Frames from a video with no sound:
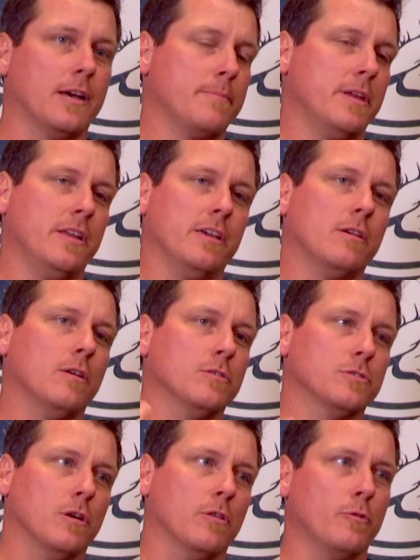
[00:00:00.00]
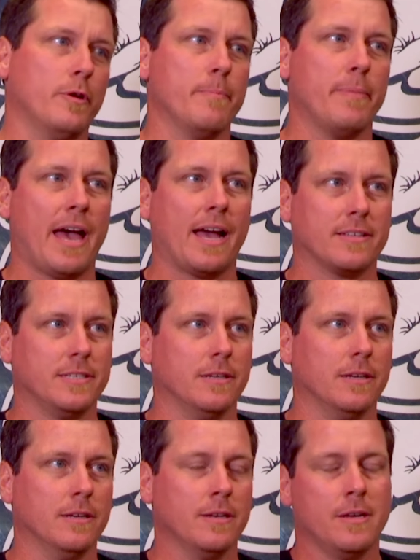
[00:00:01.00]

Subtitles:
I mean, it goes all the way back to,